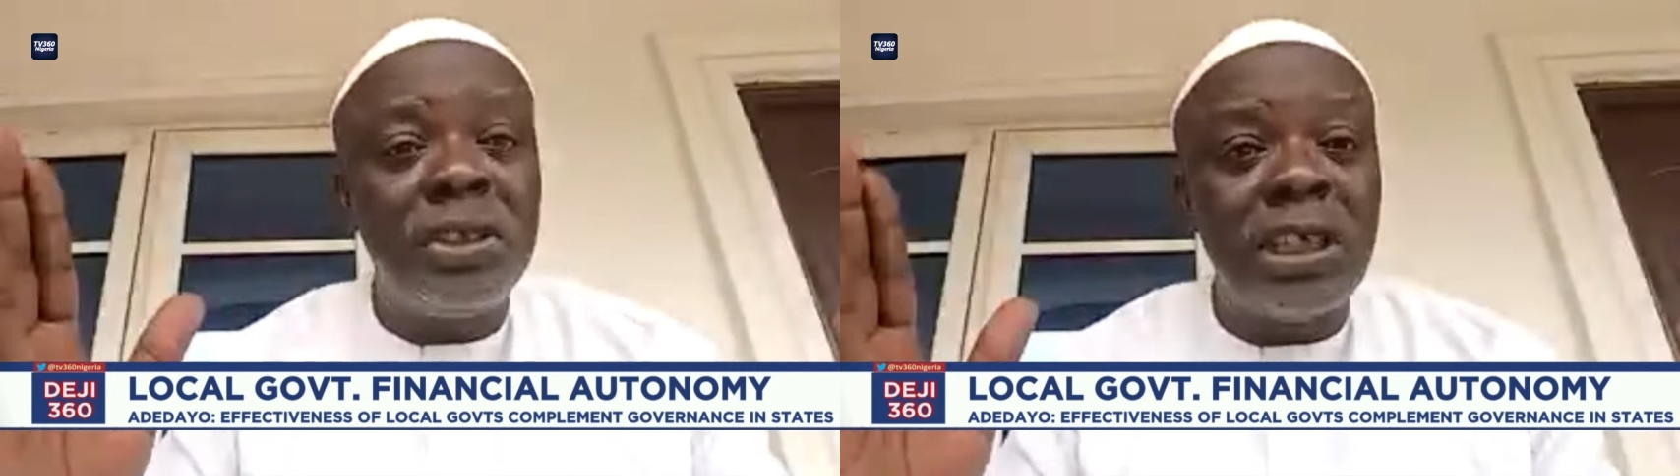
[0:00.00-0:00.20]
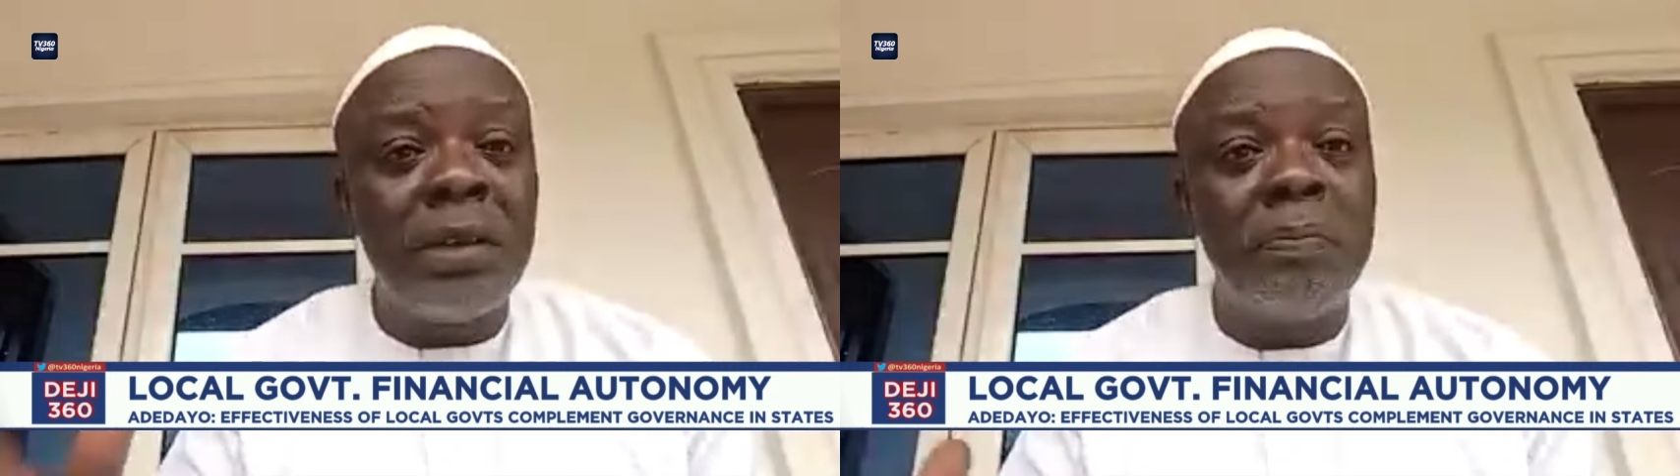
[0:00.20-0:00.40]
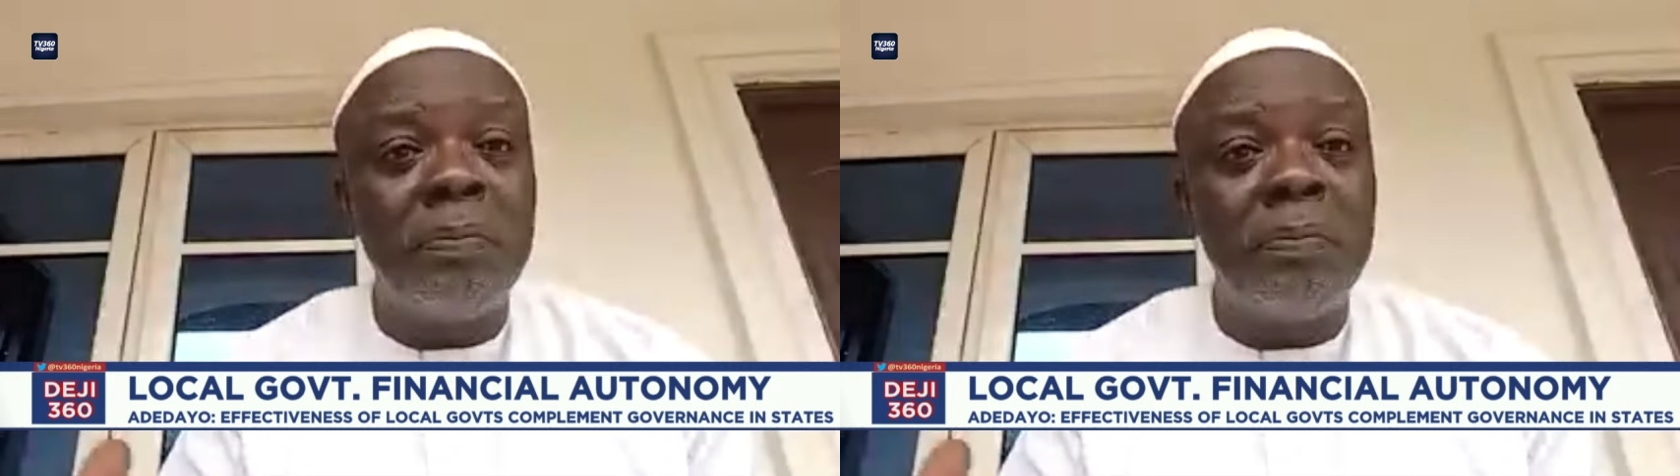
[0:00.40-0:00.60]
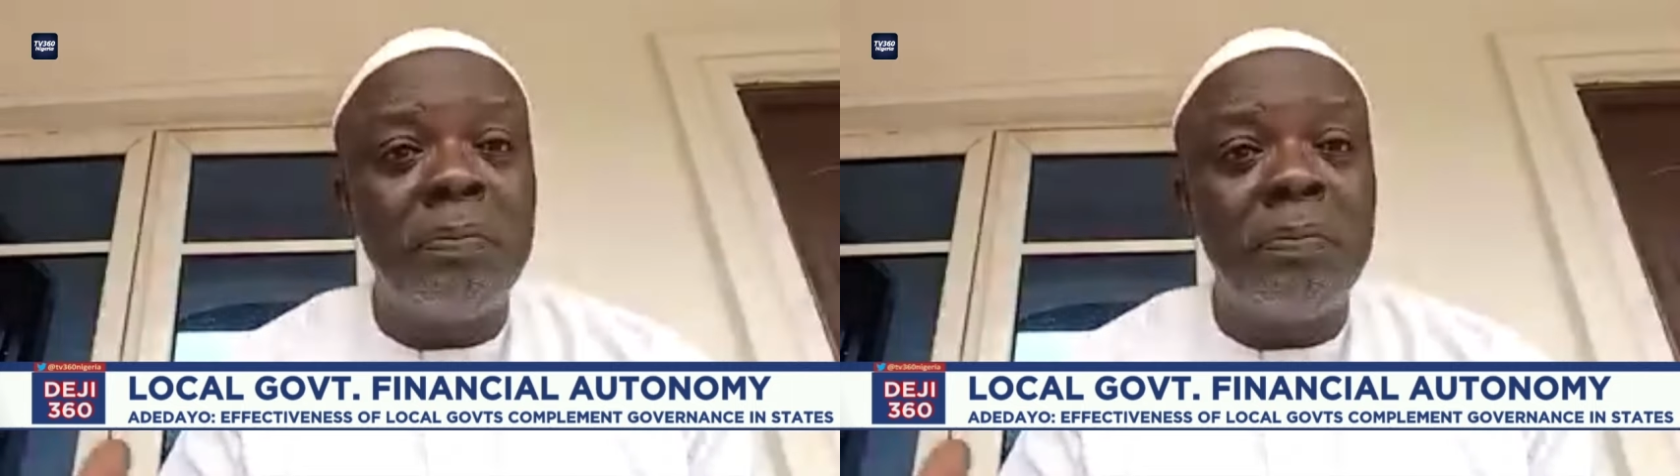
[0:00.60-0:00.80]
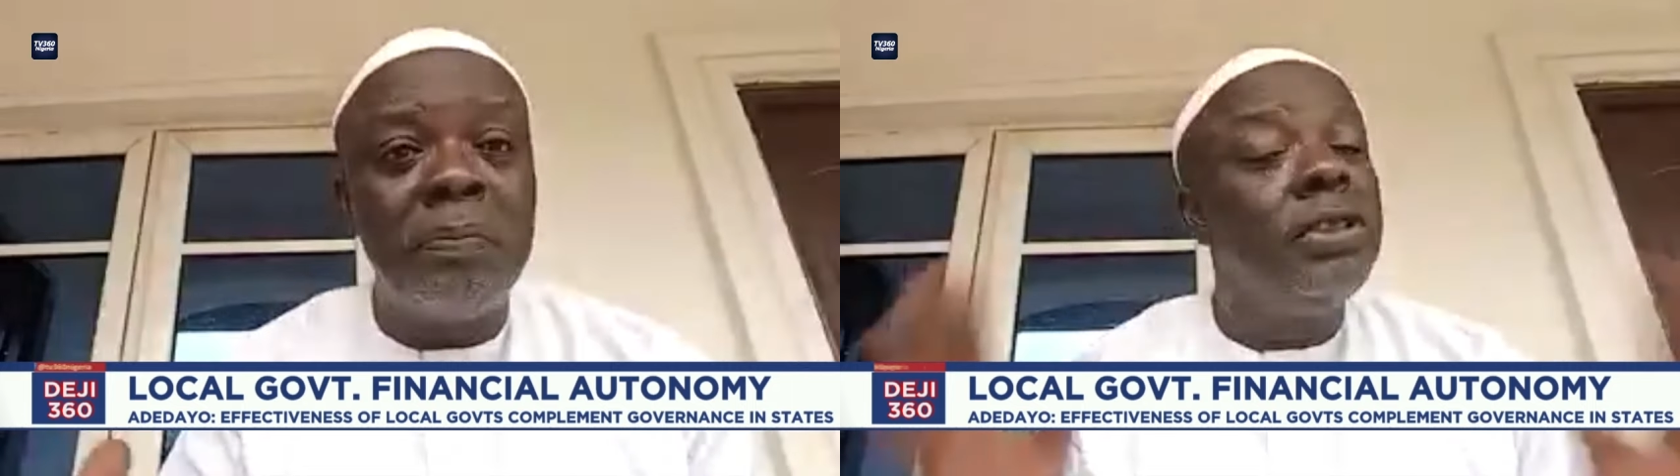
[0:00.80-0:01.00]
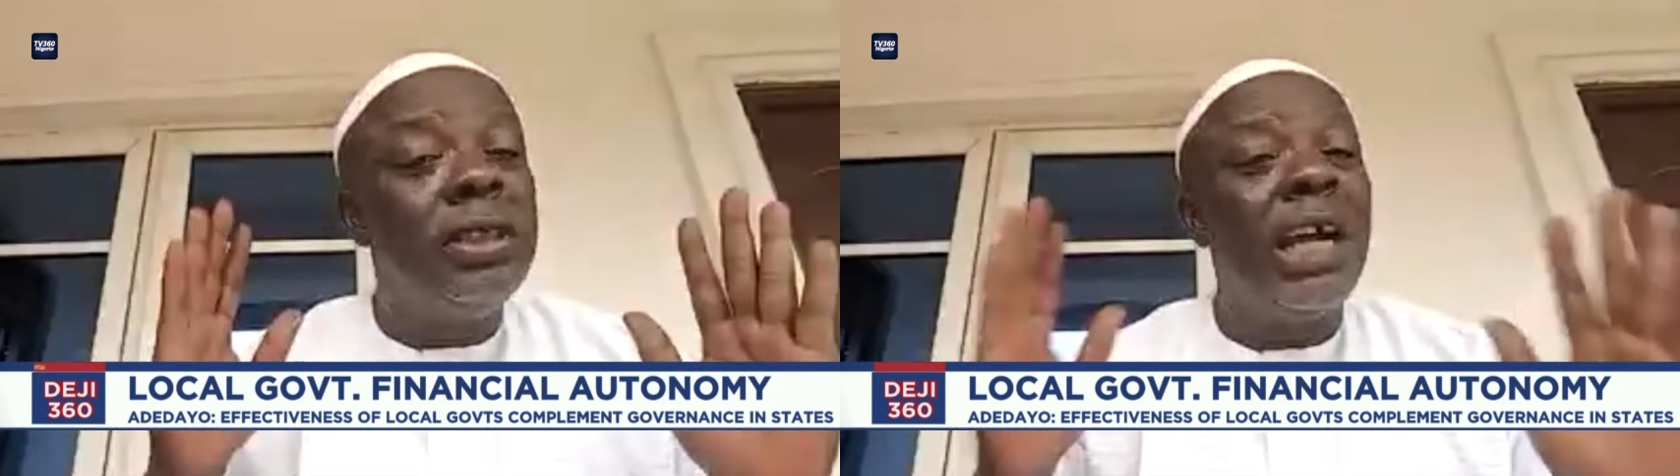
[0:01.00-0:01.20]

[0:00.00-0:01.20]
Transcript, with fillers: each JAC meeting,